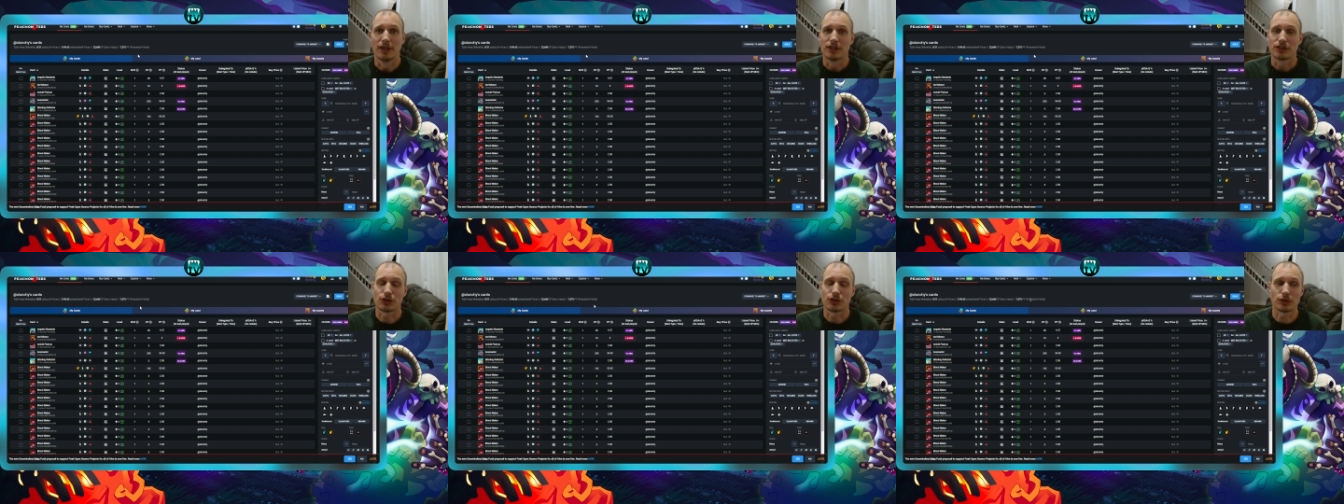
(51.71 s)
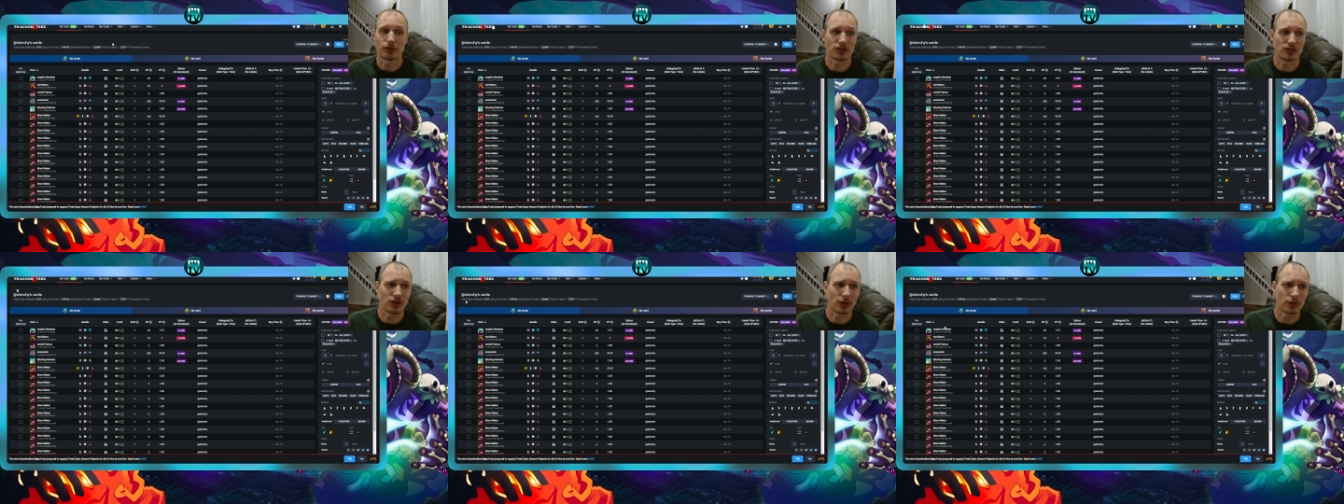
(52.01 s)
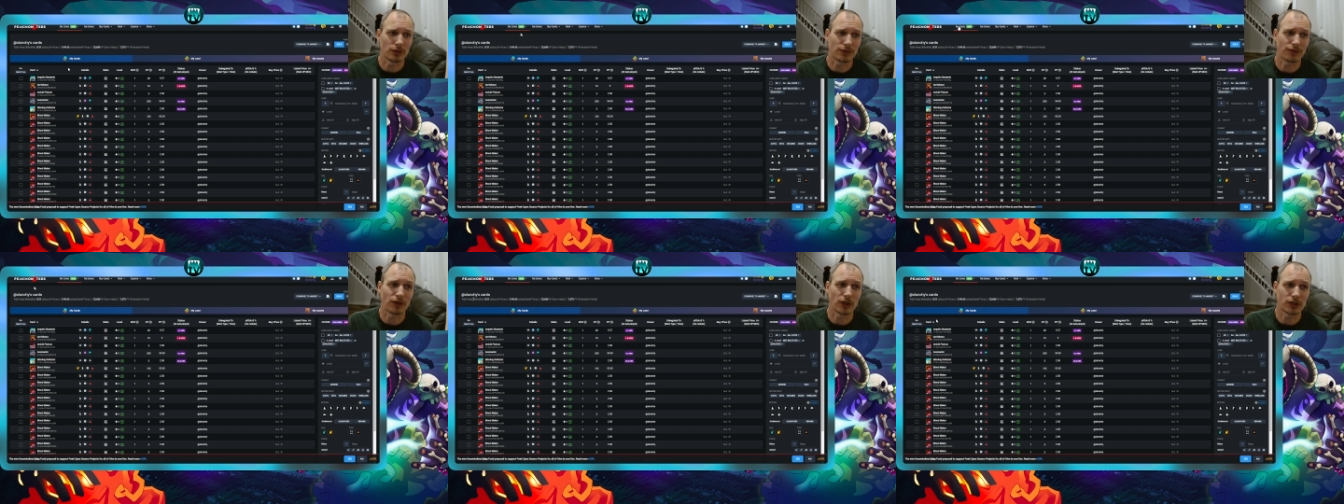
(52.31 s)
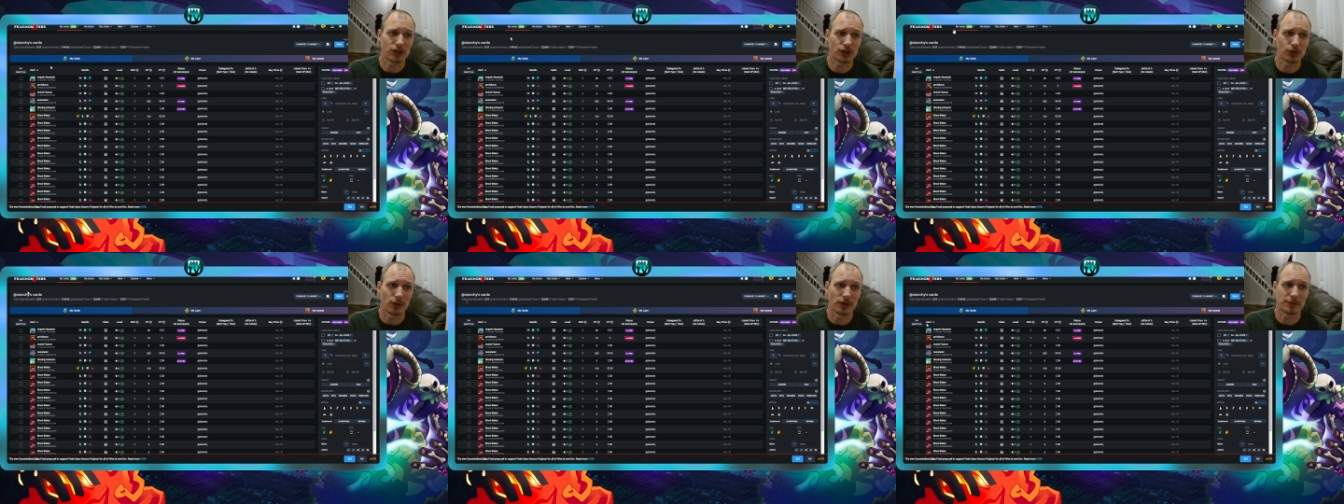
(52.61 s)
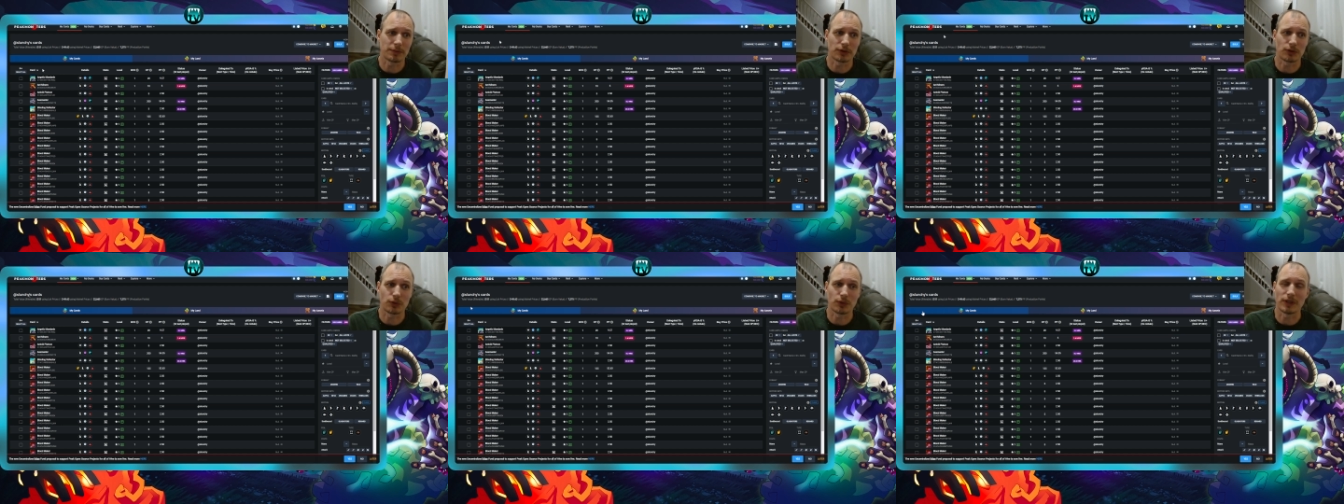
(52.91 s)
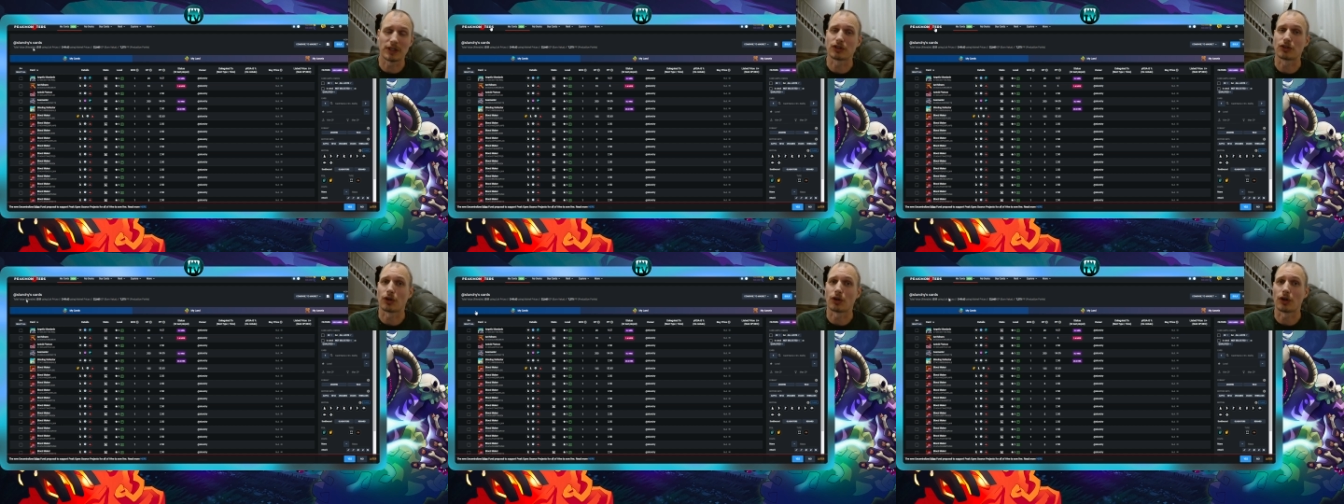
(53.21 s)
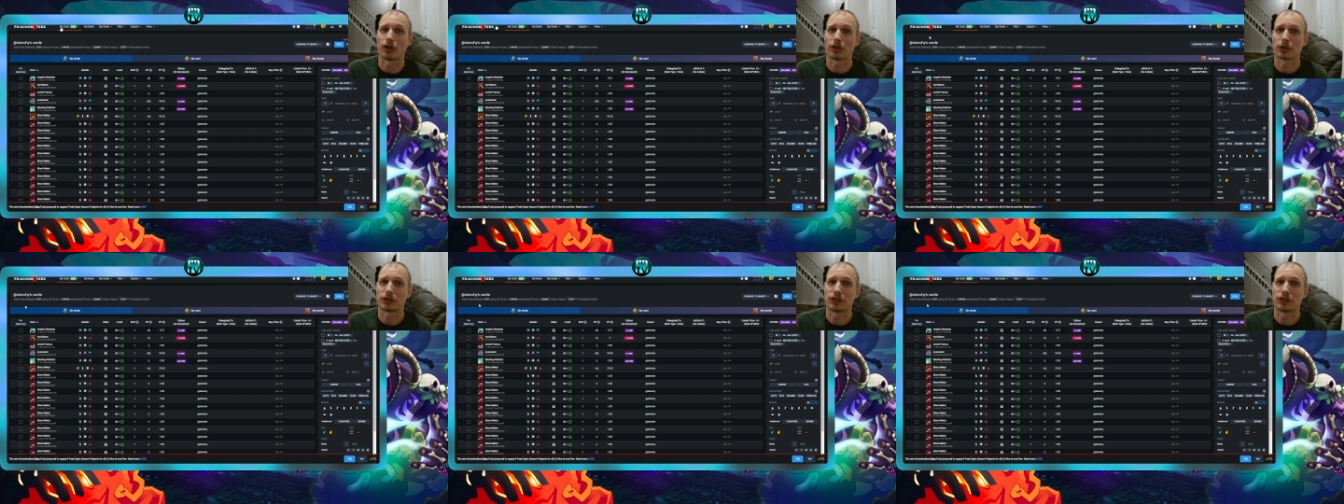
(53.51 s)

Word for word: So it just always fluctuates between a dollar,